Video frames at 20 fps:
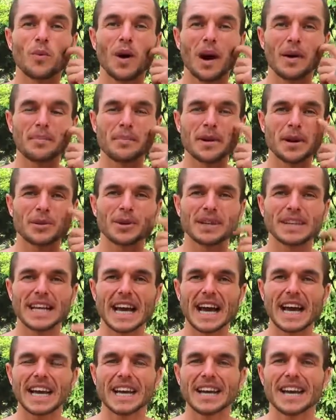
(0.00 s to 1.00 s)
one meal a
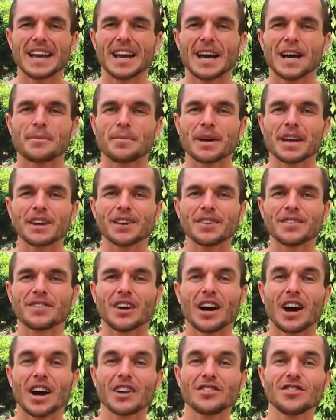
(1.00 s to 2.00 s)
day
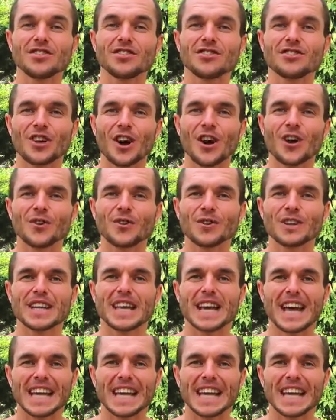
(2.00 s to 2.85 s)
because I just don't